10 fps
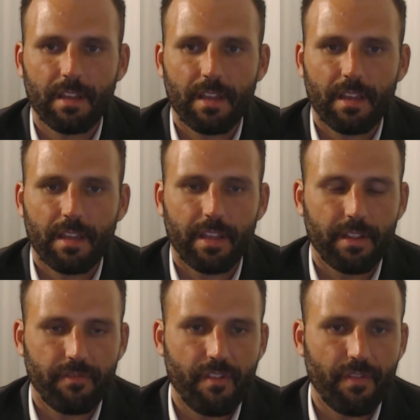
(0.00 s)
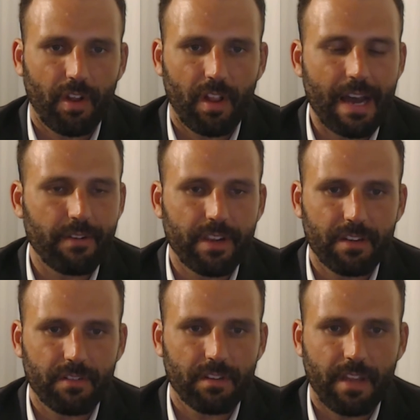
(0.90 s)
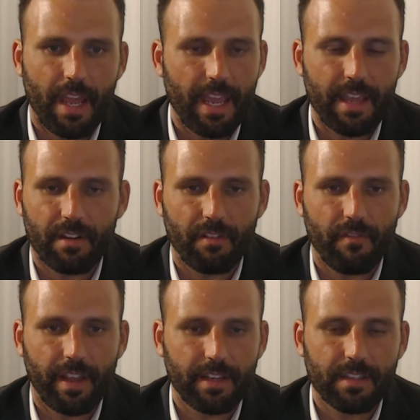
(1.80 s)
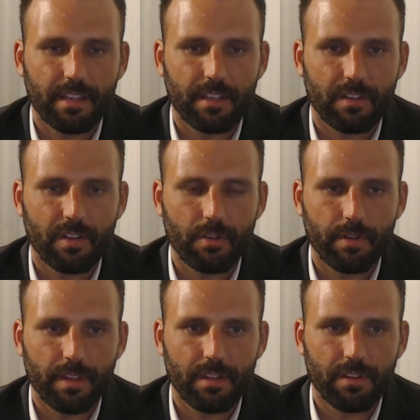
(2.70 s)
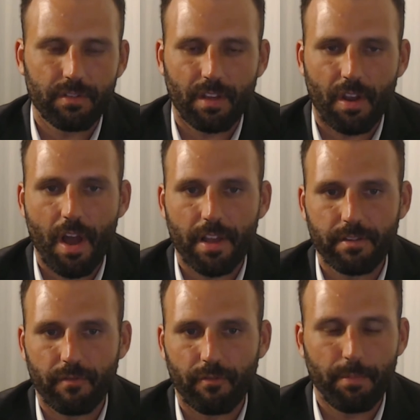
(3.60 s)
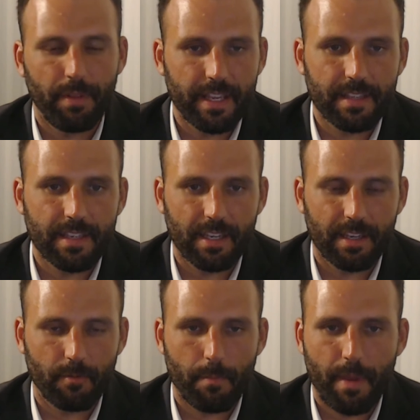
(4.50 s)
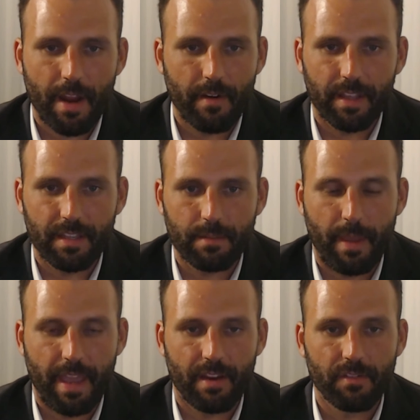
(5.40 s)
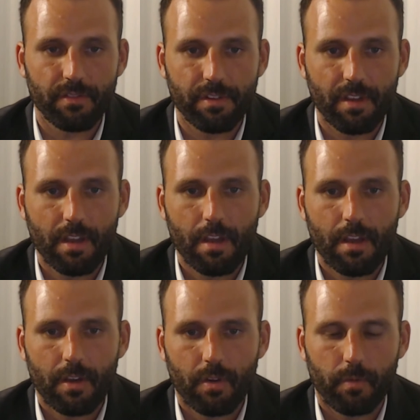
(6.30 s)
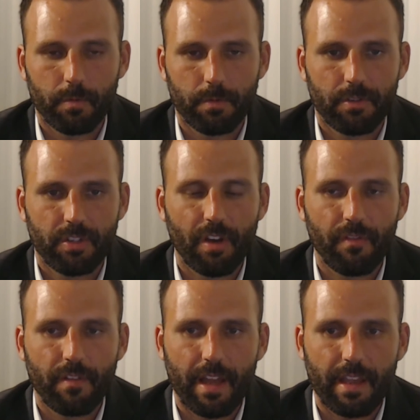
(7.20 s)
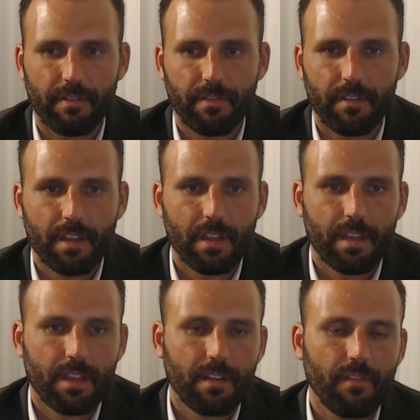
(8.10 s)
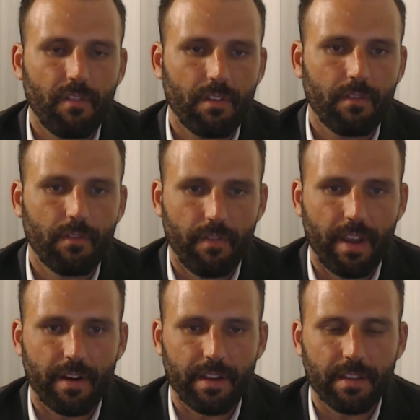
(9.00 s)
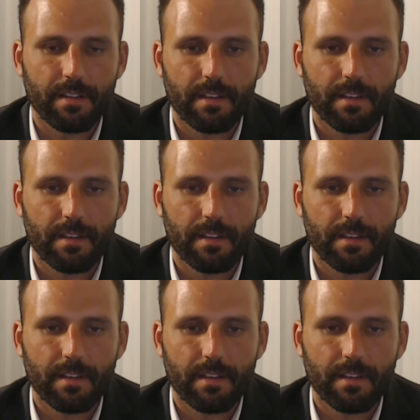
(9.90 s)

And if you have a cloudy day, it affects things too. And then there's the cost of replacing and repairing these panels, whose shelf life varies.